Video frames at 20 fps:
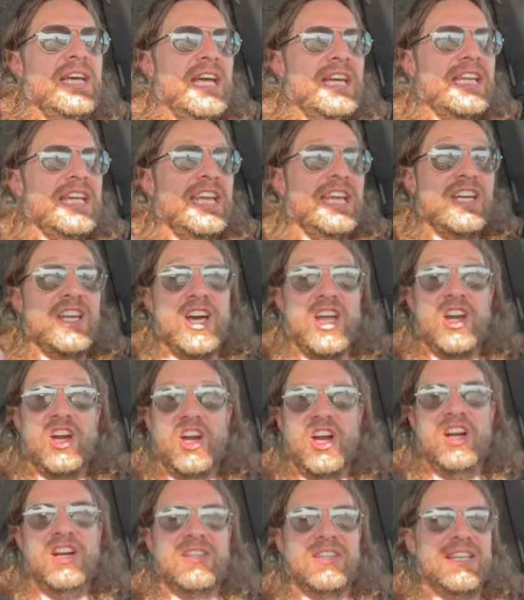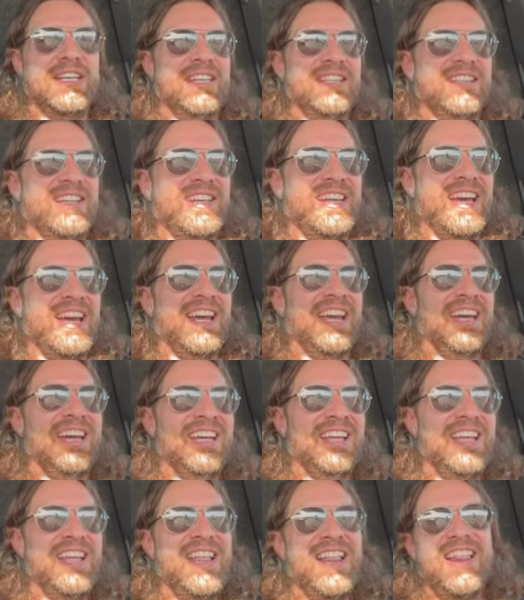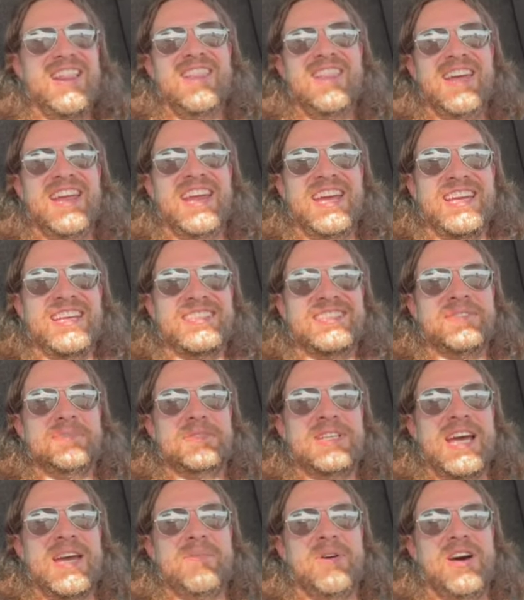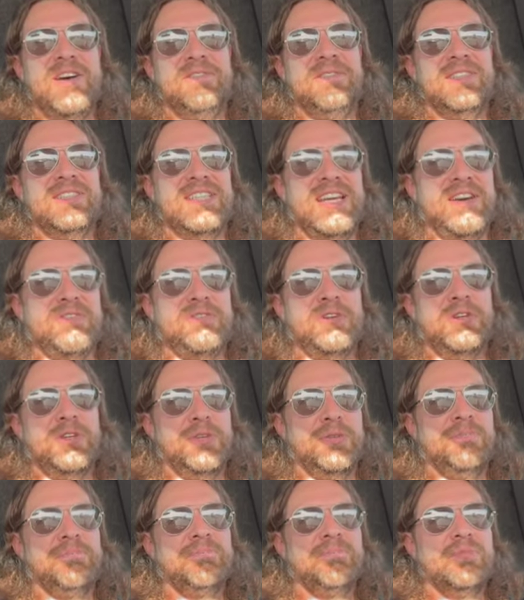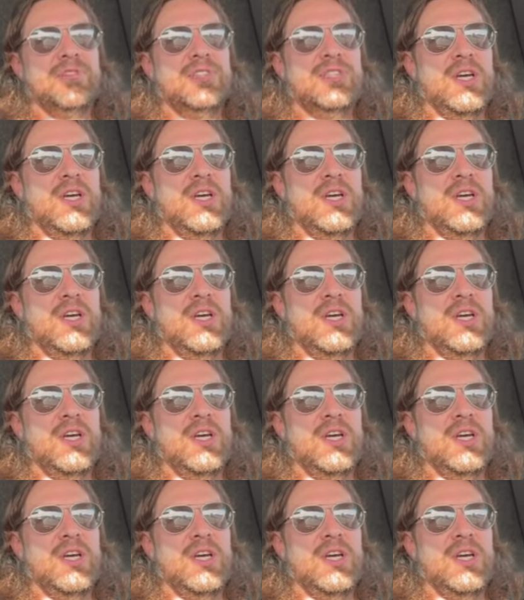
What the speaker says: get it done early in the day, and then I get some time off this afternoon.